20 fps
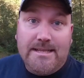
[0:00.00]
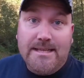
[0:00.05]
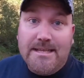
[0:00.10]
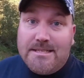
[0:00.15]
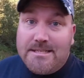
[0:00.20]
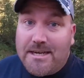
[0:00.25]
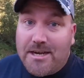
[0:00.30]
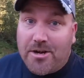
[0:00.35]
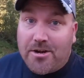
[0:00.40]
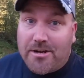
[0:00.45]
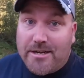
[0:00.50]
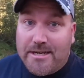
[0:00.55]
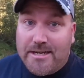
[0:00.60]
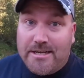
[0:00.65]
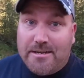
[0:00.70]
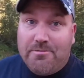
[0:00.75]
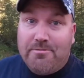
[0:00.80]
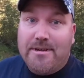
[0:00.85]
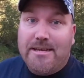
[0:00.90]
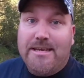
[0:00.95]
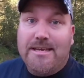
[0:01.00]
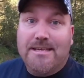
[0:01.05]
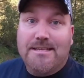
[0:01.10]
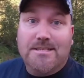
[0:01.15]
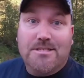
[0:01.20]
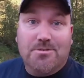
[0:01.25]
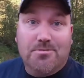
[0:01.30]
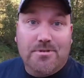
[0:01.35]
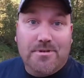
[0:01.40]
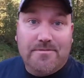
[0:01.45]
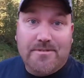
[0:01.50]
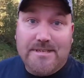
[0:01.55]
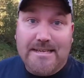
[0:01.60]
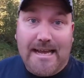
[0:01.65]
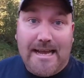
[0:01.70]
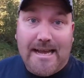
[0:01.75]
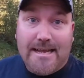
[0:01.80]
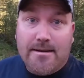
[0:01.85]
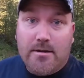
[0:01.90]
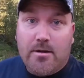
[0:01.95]
this area anyway, is sort of a
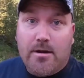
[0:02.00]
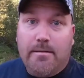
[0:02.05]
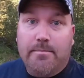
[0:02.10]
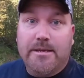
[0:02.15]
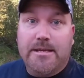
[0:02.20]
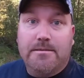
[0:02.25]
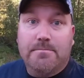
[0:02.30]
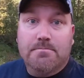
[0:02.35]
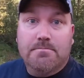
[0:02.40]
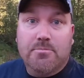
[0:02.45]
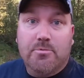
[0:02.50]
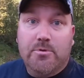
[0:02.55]
dying hobby.